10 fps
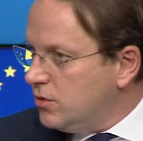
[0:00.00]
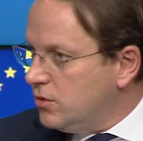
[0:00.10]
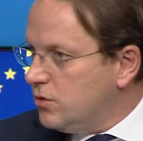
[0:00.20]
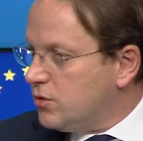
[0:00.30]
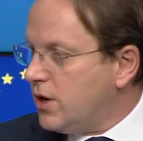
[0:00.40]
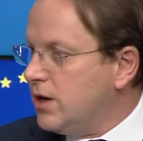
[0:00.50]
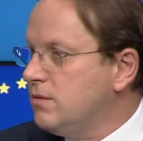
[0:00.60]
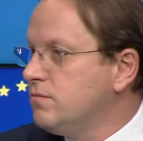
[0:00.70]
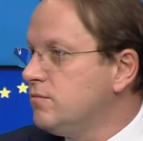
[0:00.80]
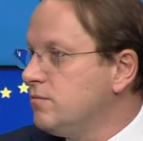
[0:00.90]

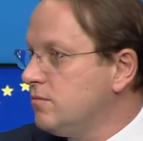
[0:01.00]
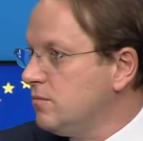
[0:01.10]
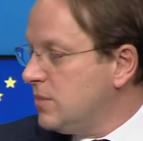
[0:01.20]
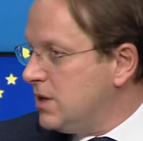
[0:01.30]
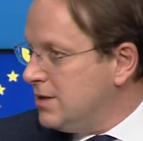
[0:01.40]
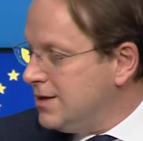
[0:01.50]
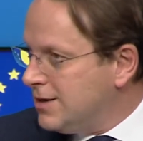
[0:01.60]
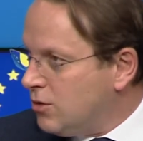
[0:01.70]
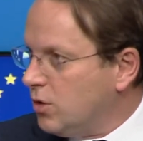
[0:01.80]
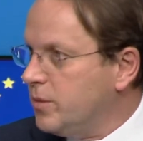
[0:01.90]
Ukraine in the
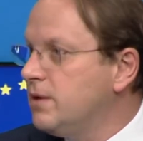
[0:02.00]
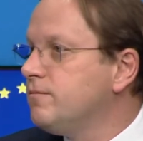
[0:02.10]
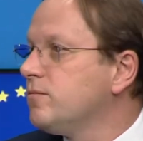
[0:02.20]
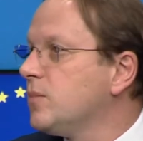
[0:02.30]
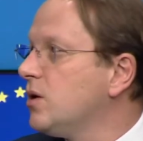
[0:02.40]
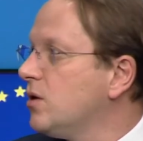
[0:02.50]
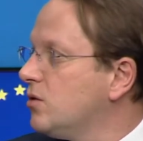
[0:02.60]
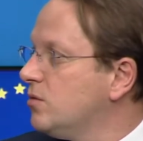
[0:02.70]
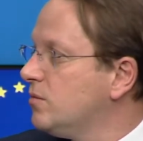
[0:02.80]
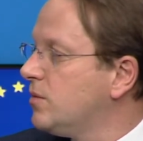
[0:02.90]
economy uh,
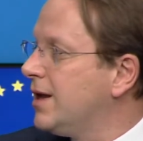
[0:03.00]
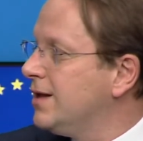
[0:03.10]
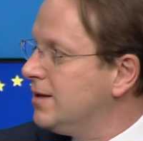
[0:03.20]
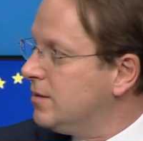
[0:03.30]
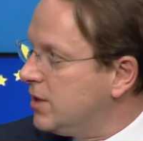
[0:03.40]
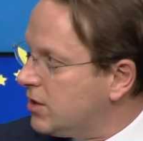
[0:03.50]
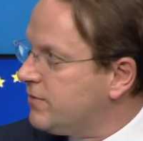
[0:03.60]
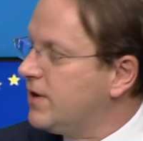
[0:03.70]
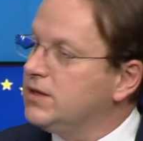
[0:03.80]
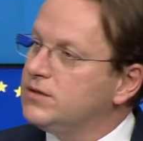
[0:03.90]
and in the
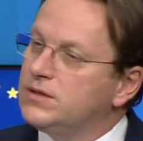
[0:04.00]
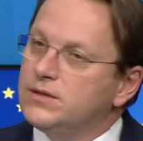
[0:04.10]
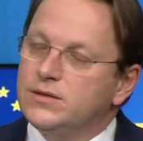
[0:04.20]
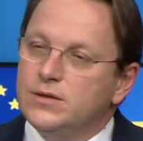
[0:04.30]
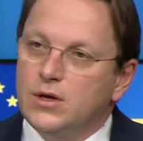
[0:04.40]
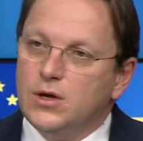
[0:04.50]
macrofinances